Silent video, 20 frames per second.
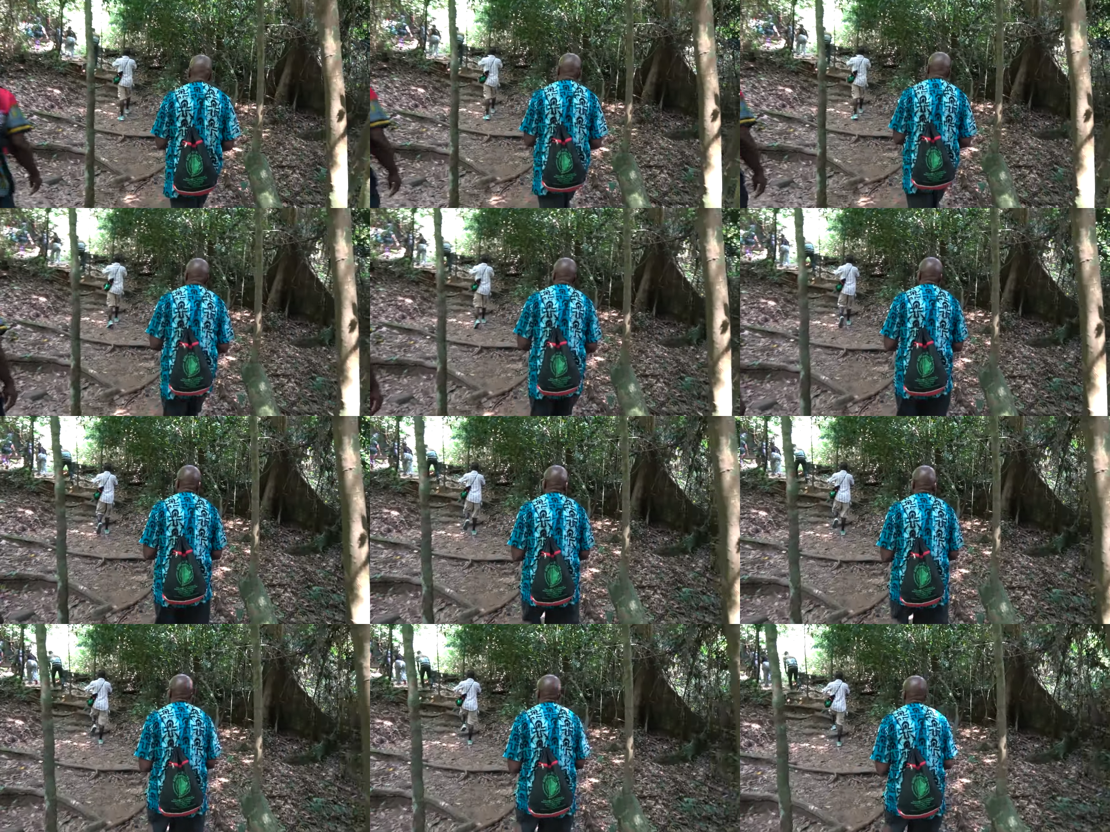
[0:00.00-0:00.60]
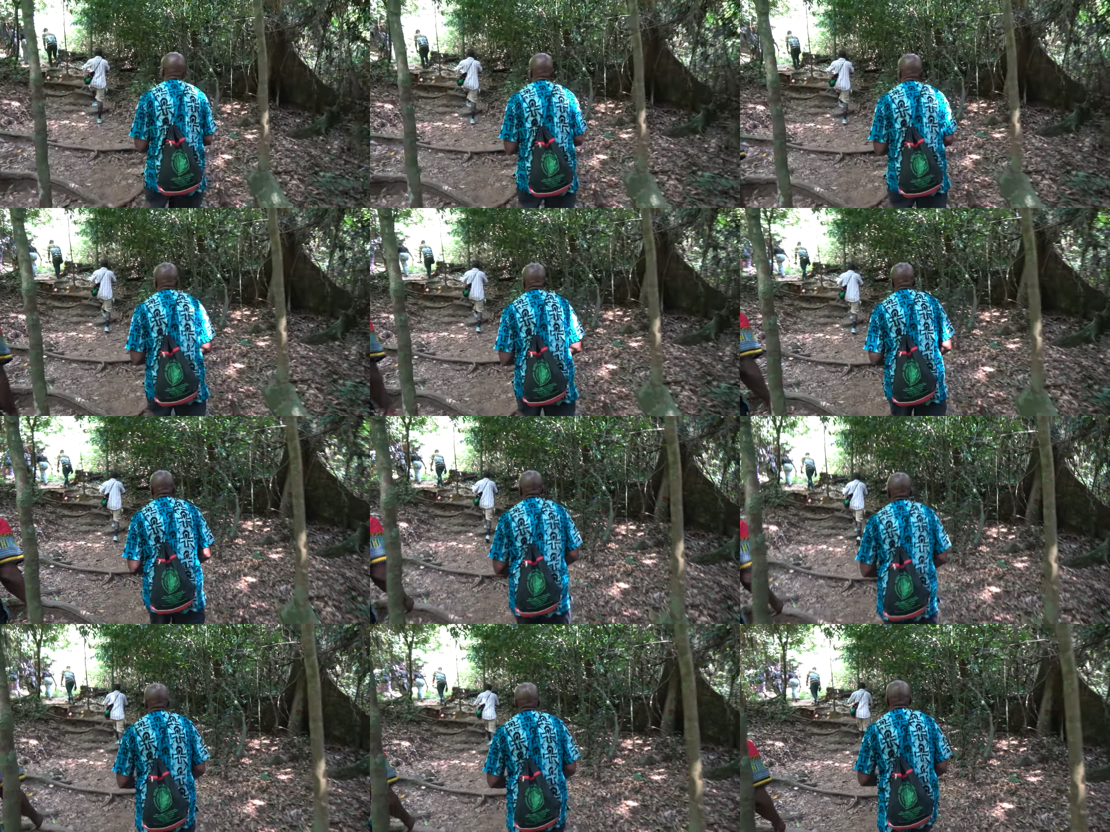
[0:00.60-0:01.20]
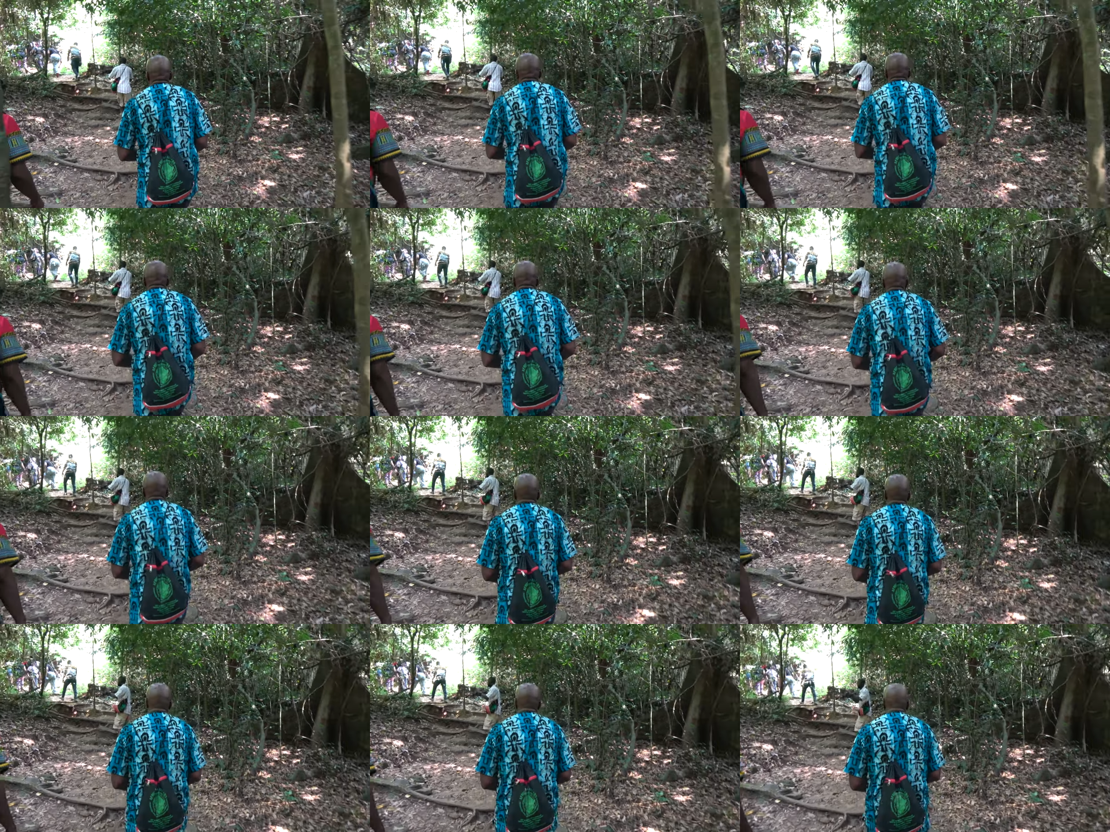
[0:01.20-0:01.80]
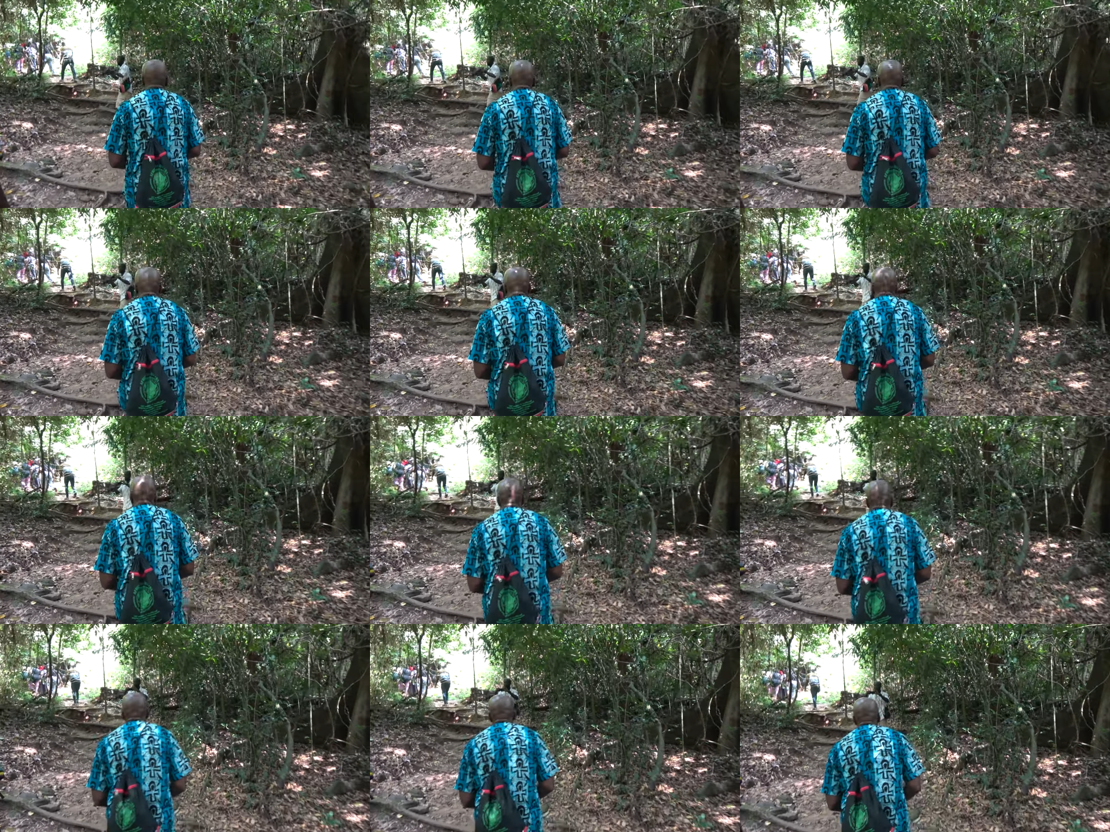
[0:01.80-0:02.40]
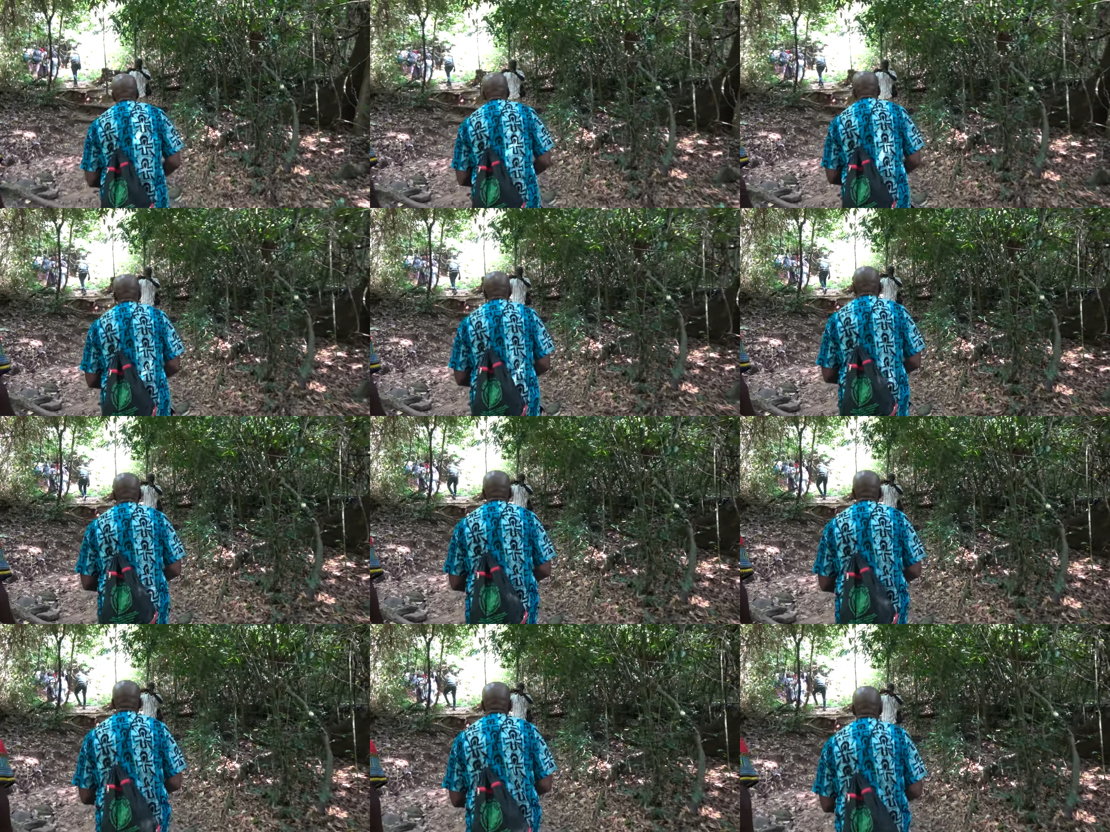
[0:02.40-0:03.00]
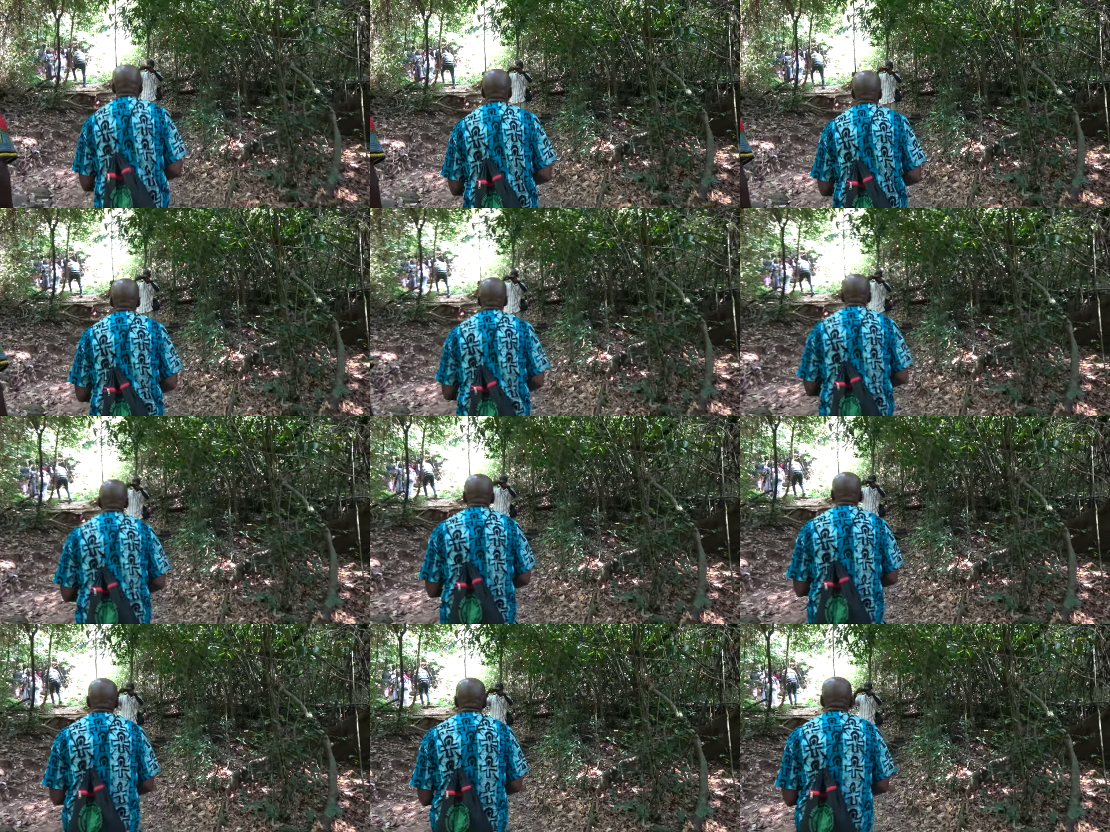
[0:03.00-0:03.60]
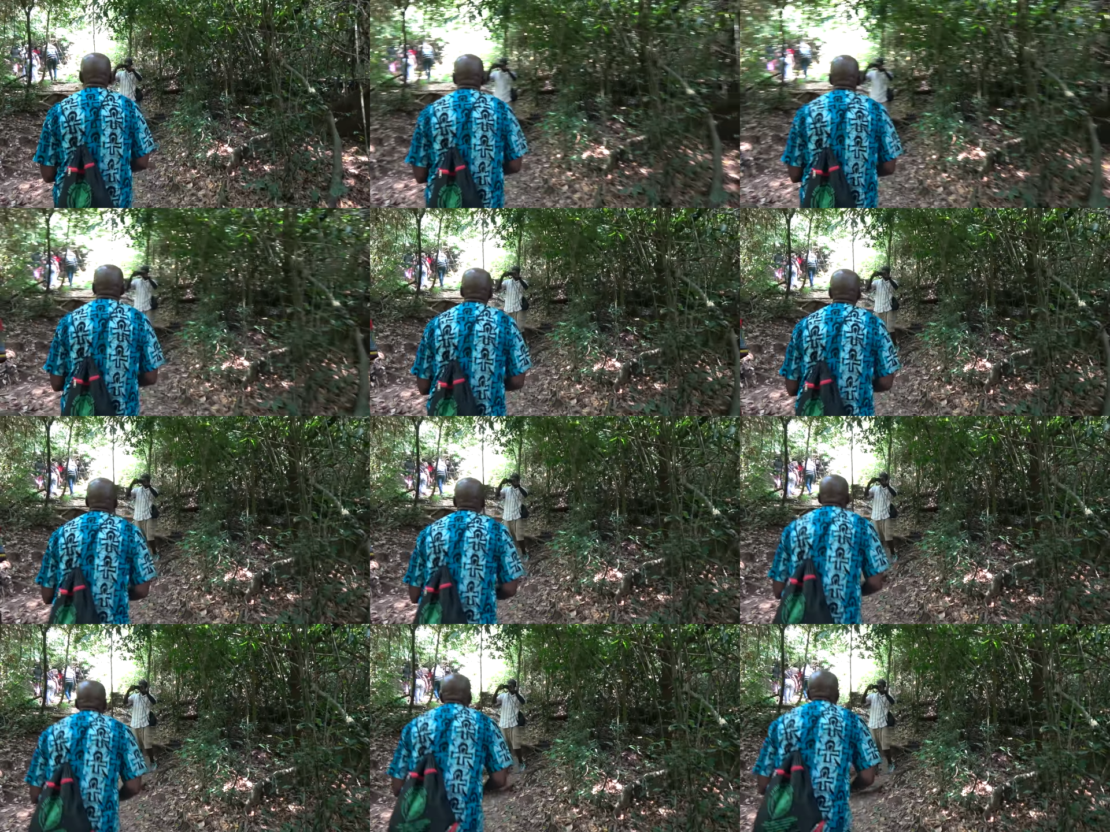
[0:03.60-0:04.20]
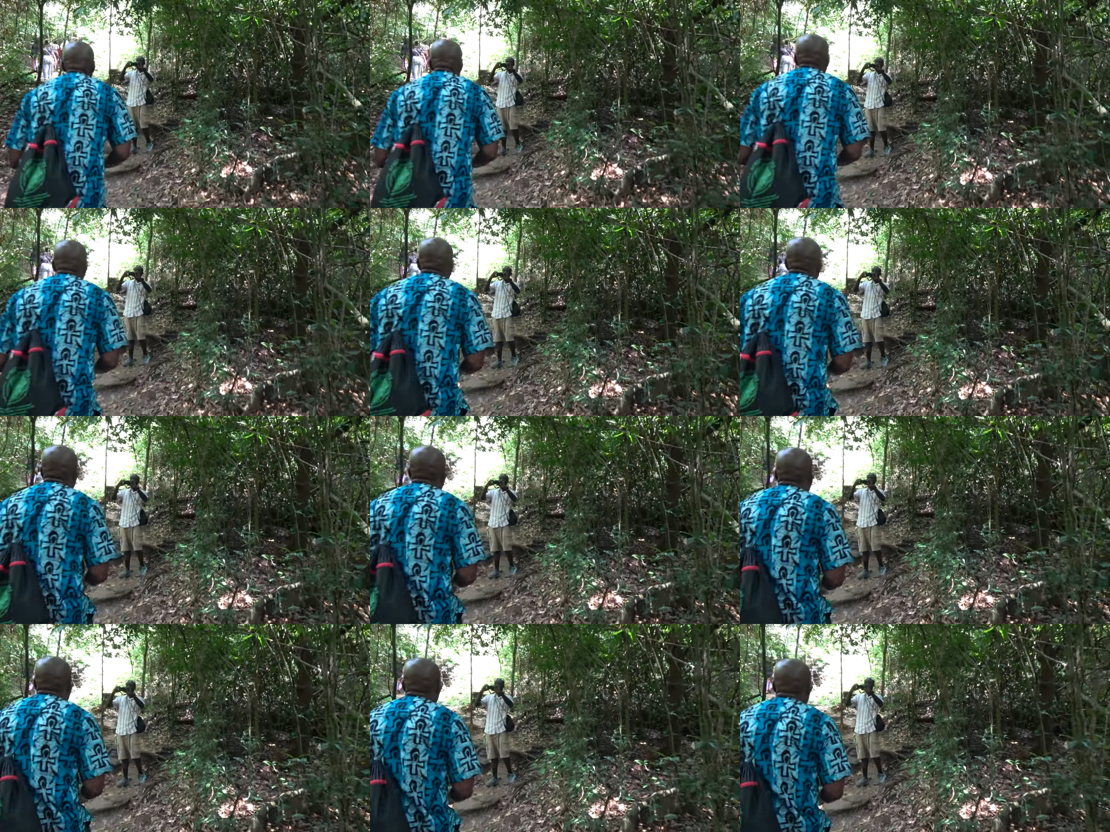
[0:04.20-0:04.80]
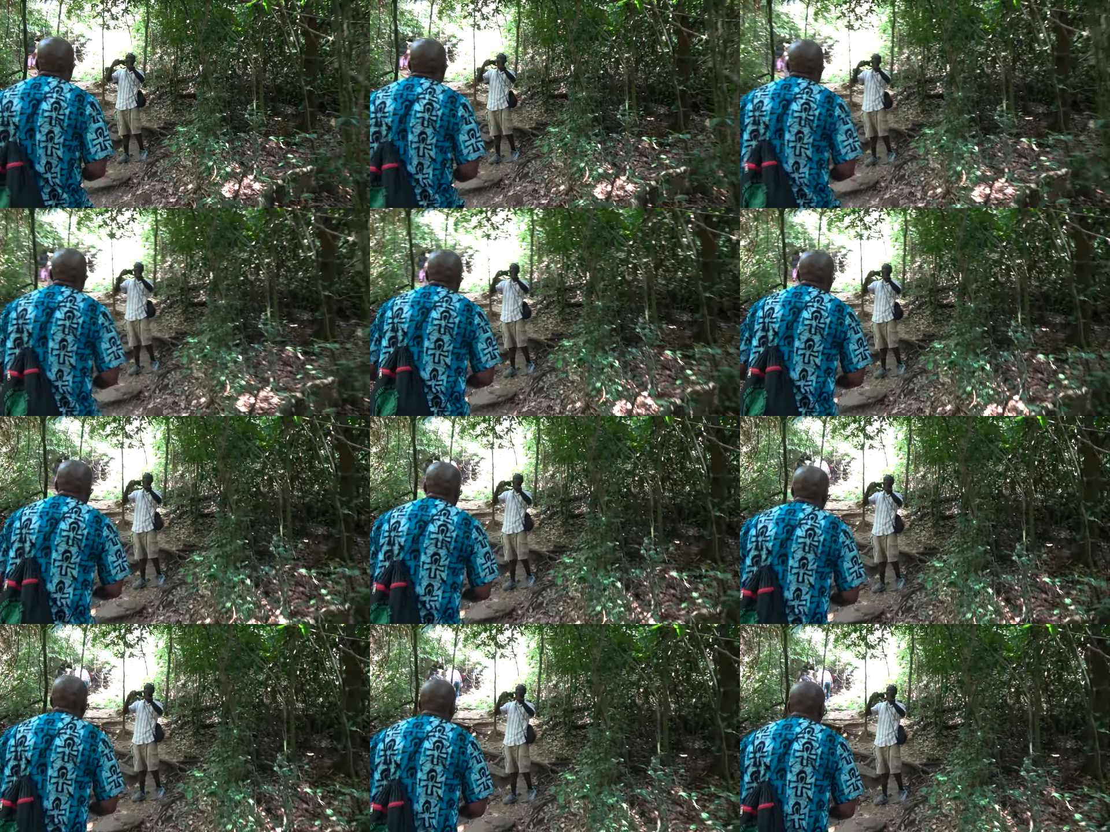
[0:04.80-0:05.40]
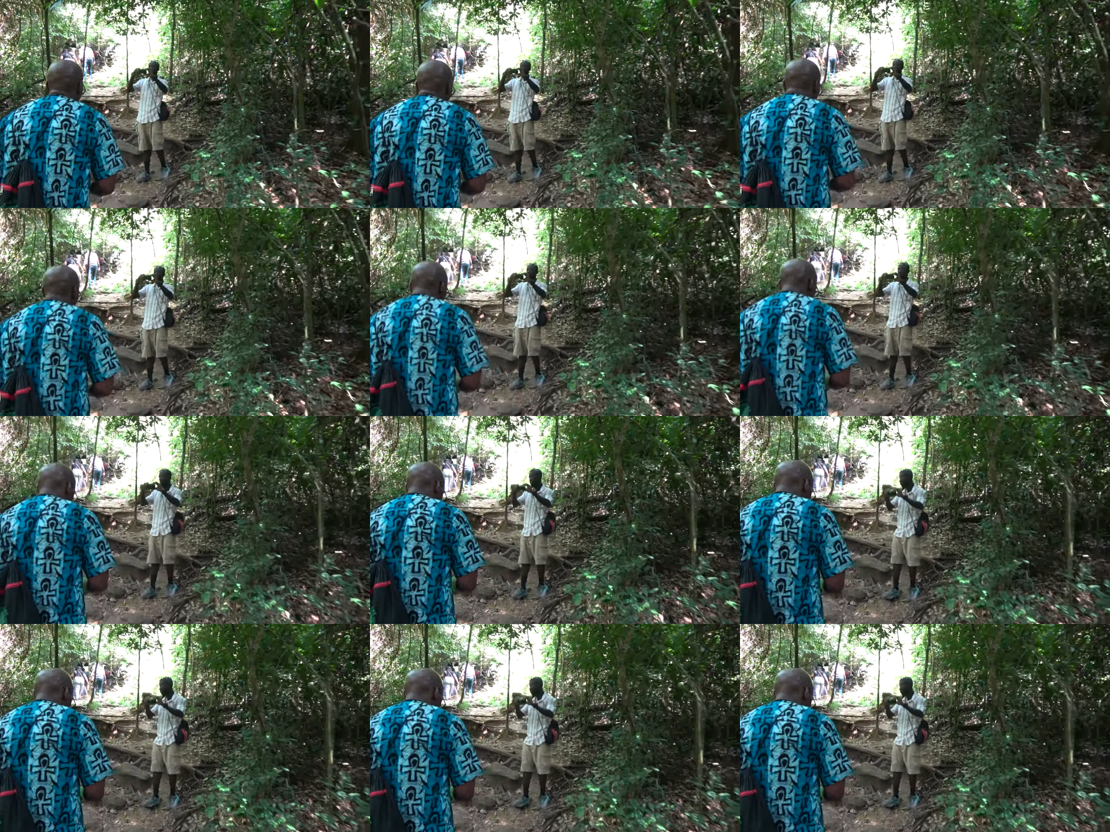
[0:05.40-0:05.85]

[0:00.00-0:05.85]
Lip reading: Nobody's mouth can be seen.